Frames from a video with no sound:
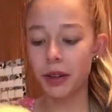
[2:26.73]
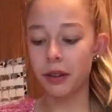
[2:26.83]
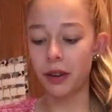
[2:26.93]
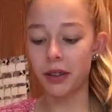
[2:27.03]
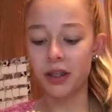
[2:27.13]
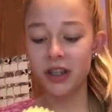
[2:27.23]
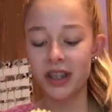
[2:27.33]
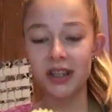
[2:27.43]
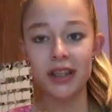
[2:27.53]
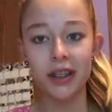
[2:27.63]

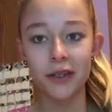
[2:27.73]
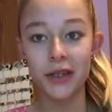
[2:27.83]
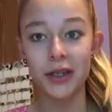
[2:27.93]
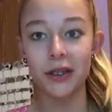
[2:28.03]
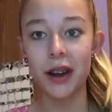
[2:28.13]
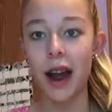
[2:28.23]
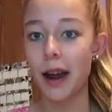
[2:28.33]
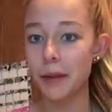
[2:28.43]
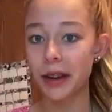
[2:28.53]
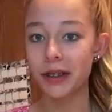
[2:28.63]
crunchy and stuff, so
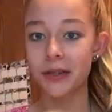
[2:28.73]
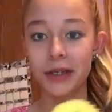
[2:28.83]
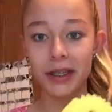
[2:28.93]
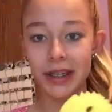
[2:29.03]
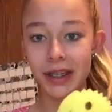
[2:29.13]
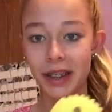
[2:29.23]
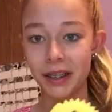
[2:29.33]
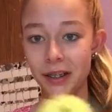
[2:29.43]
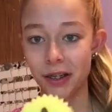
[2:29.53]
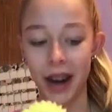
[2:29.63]
I'm actually really excited
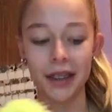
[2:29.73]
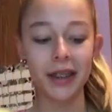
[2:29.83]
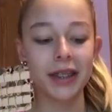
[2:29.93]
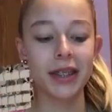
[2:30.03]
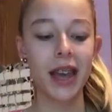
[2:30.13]
to try this.